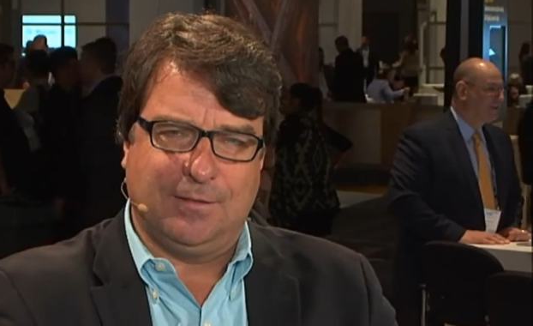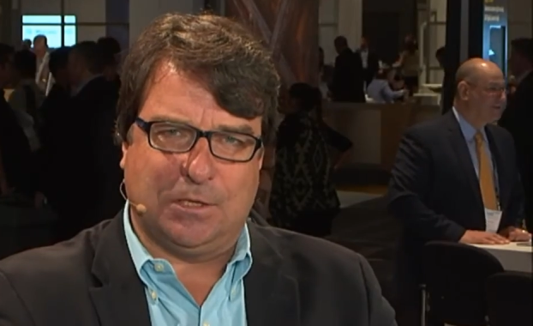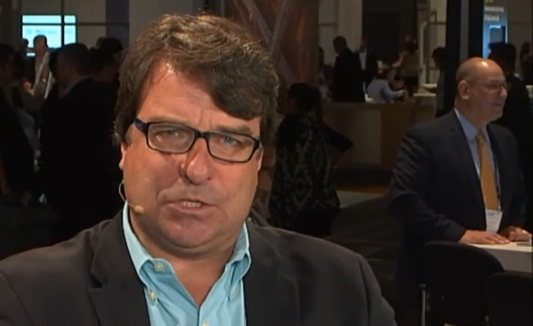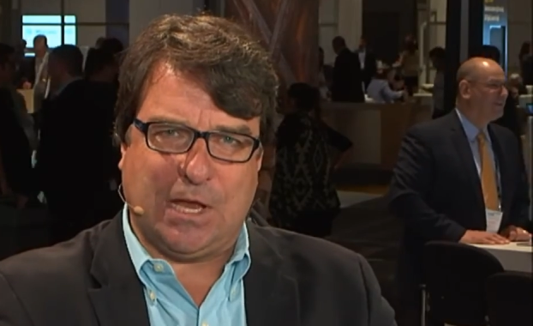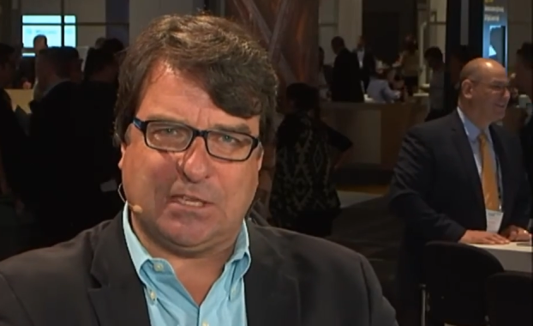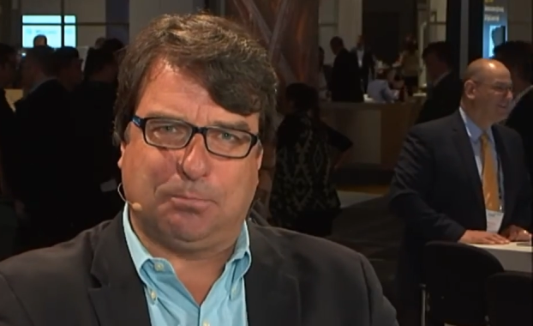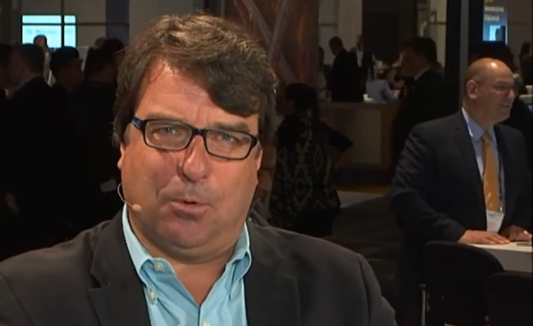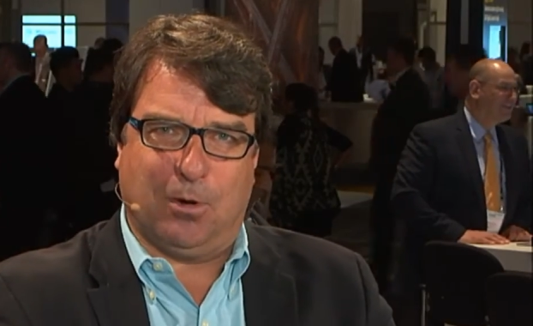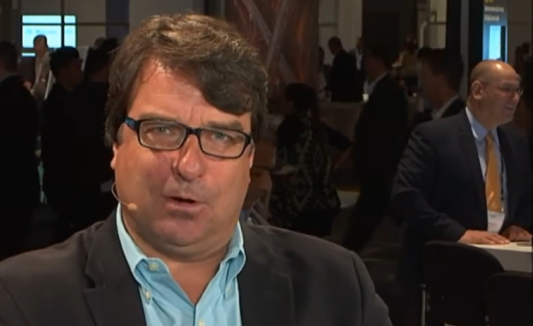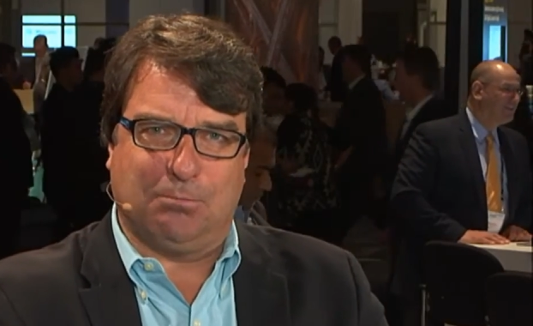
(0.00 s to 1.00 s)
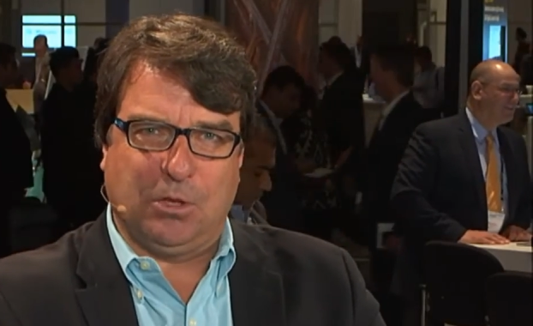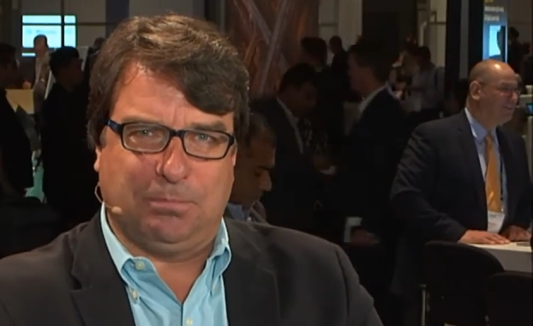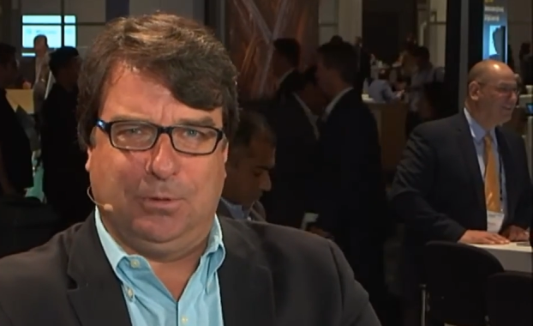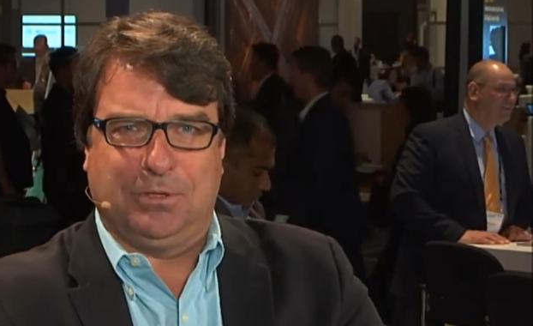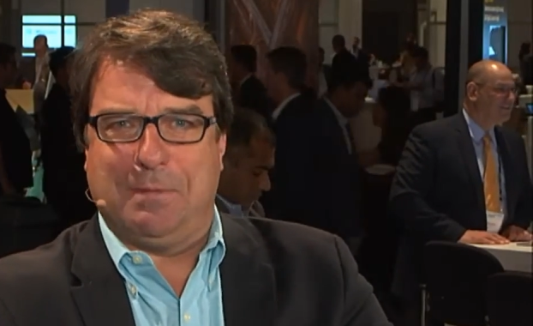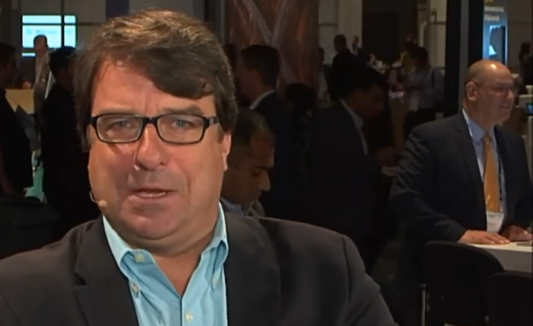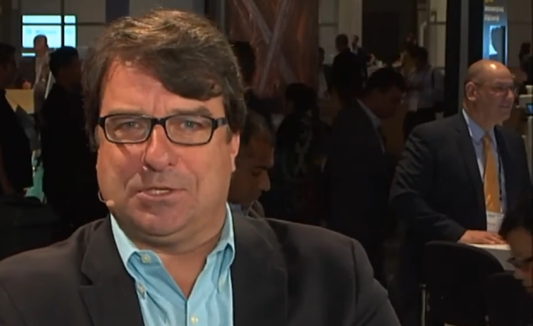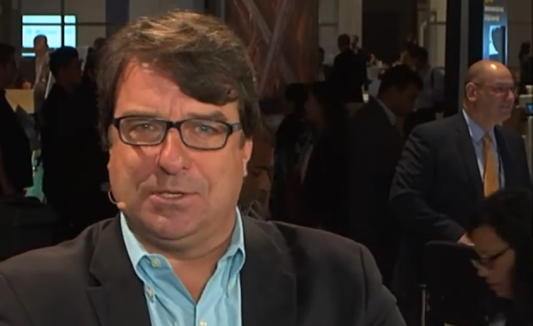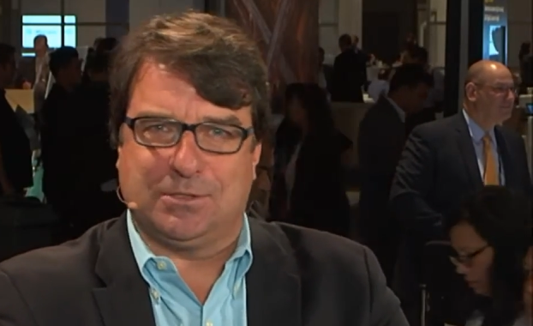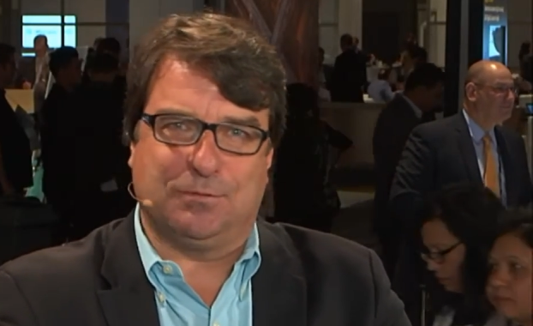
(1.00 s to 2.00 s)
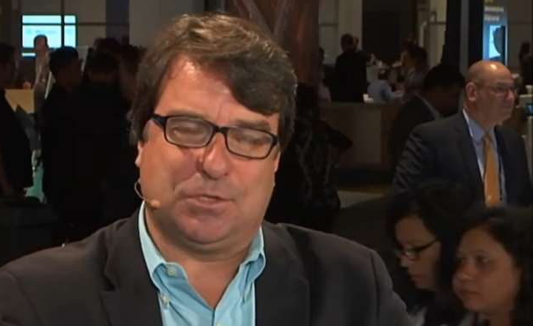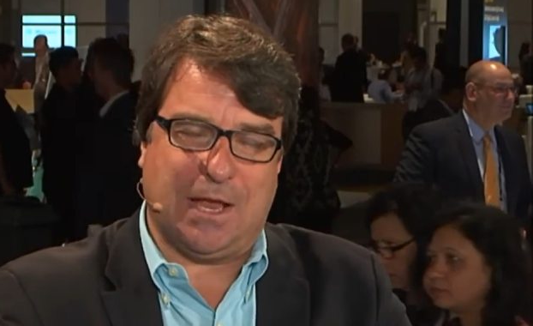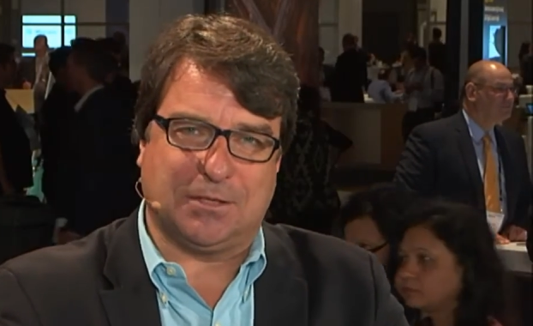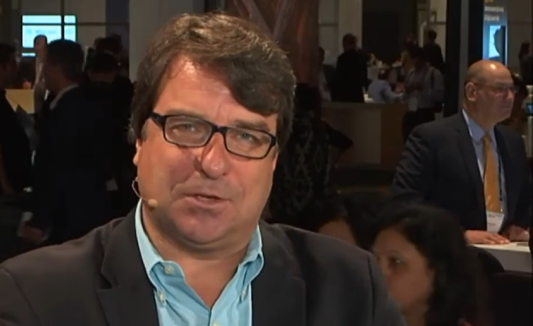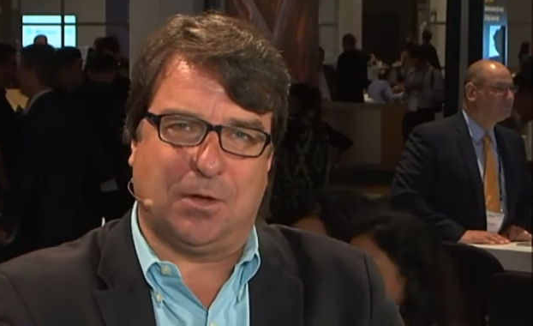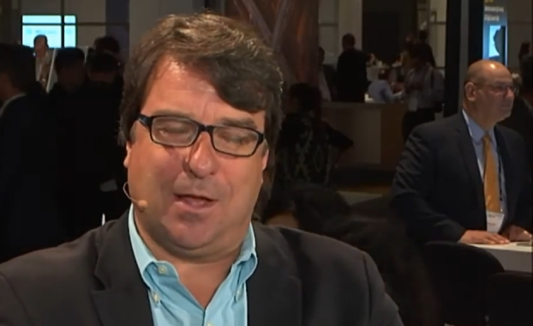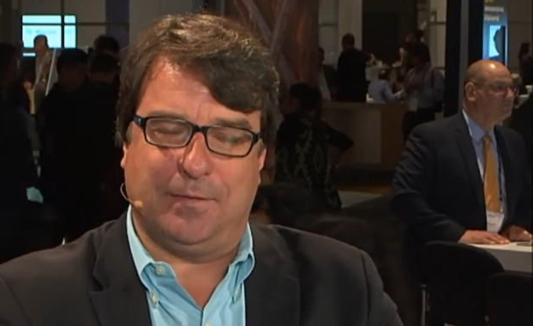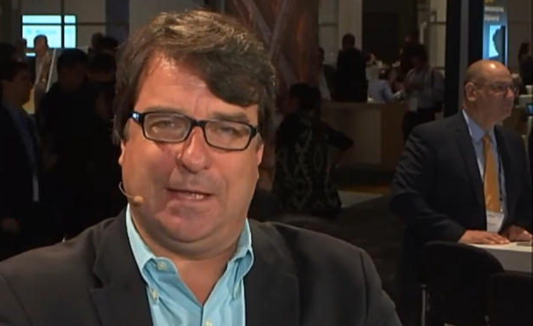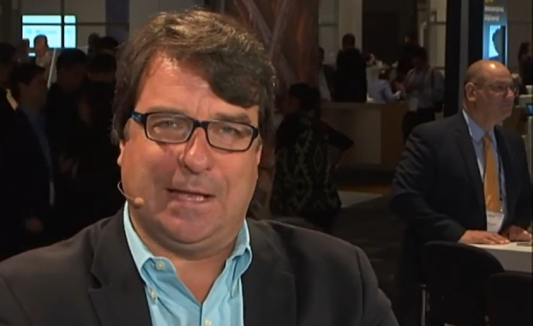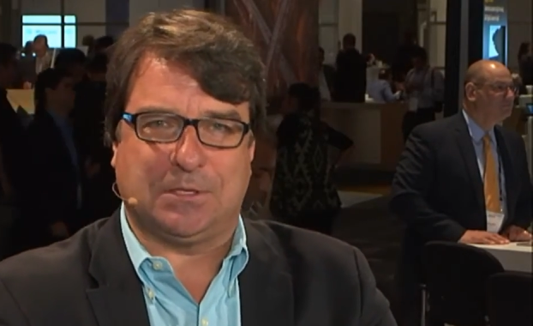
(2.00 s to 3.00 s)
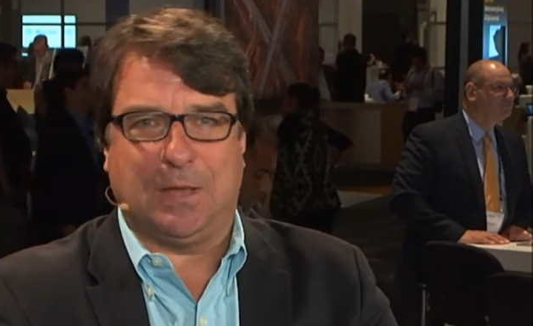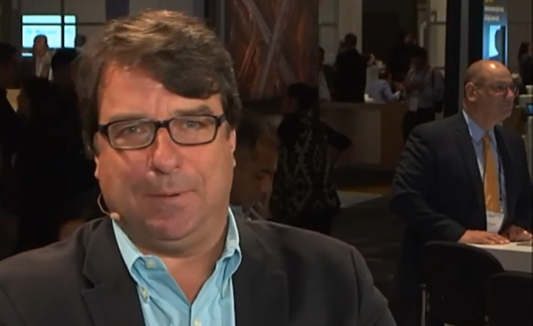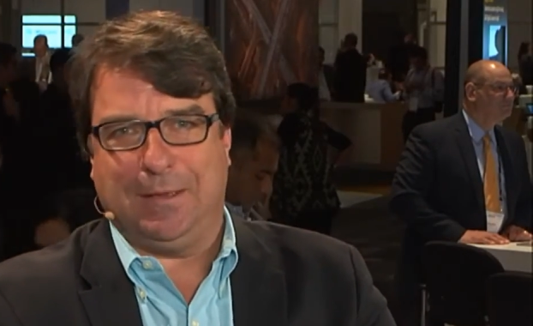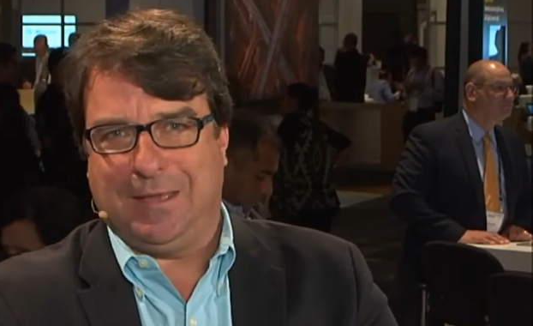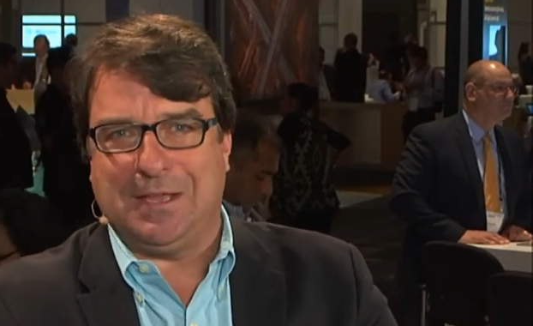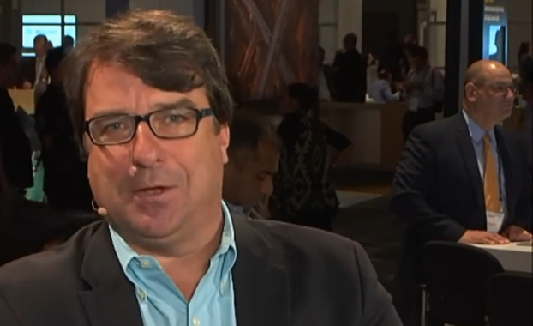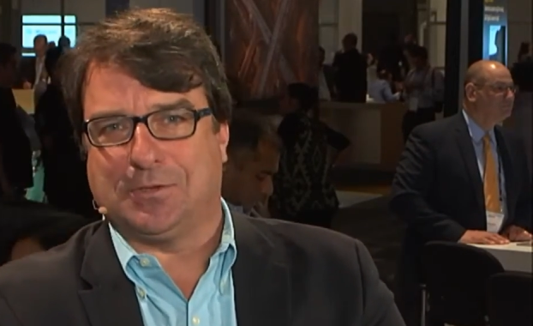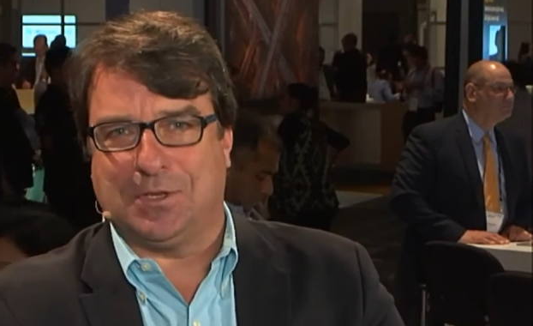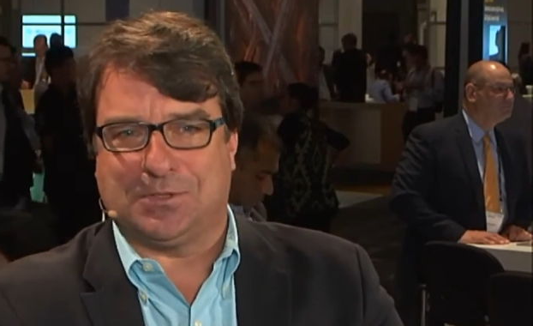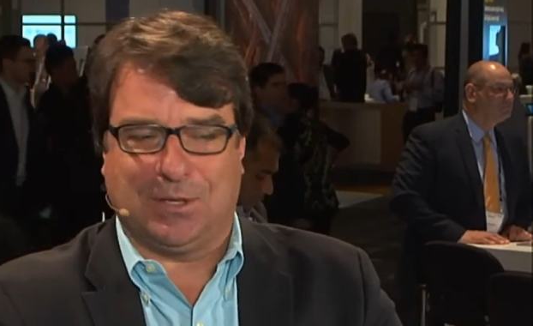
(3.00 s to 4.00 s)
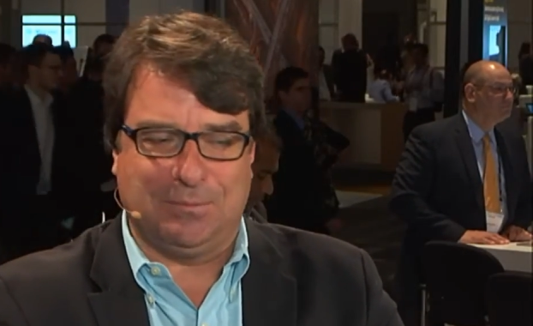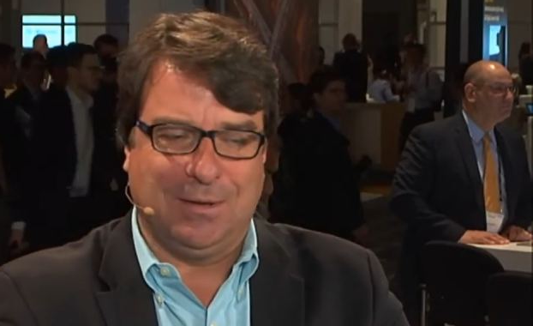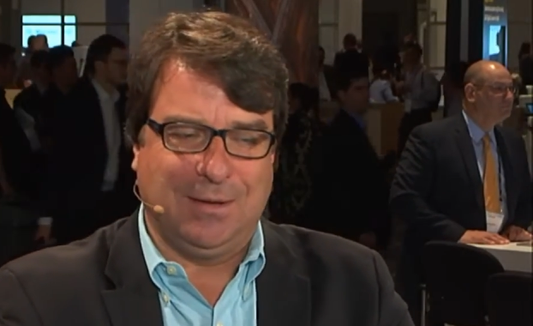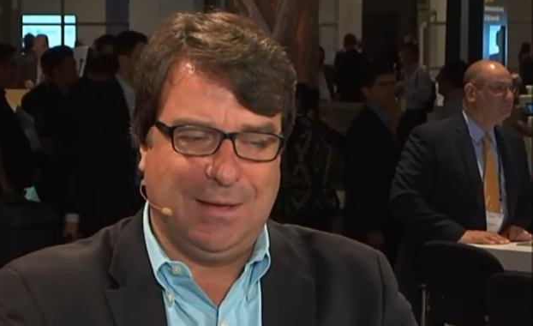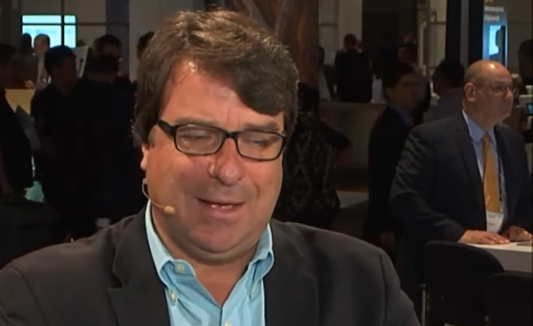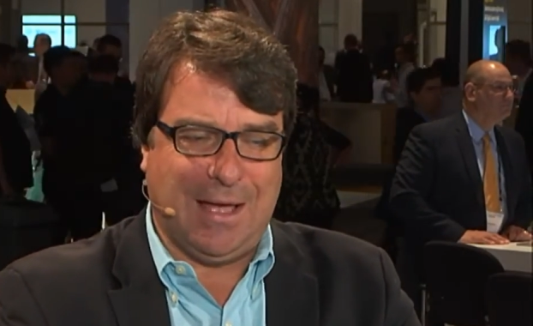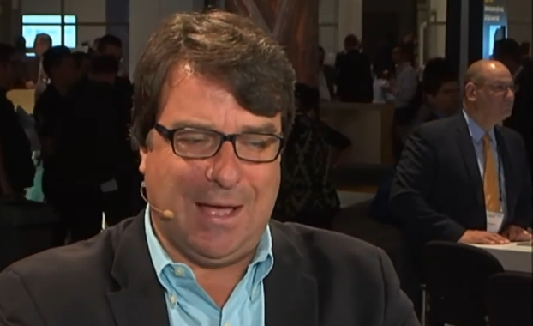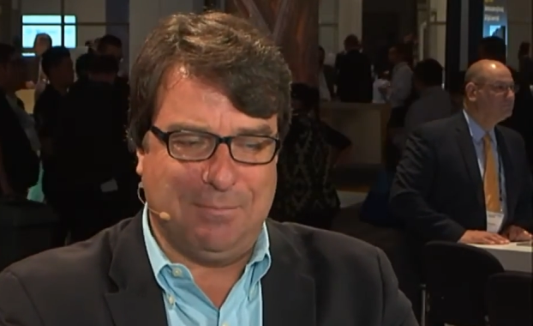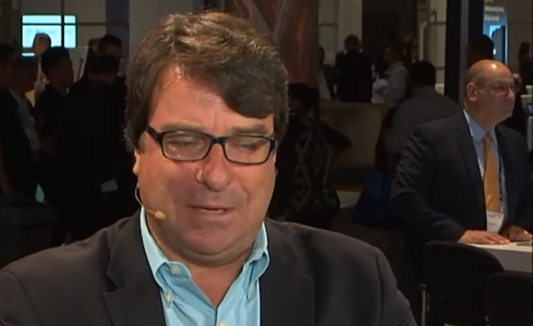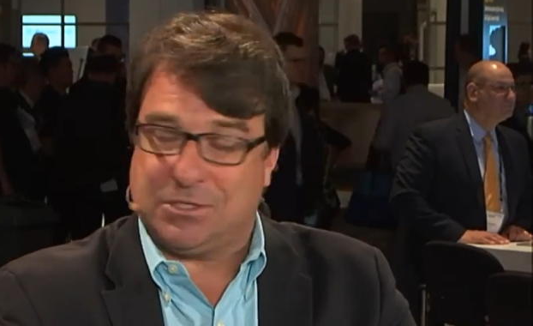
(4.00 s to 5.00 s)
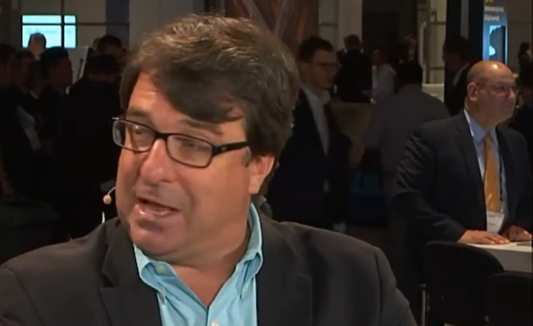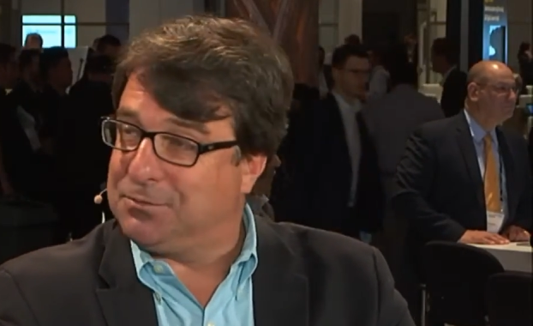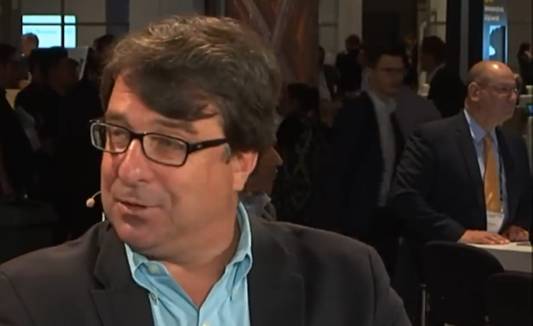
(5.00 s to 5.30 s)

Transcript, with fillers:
Speaker 1: the chessboard, multiple dimensions of chess going on with the SAP ecosystem. Uh, Mitch, thanks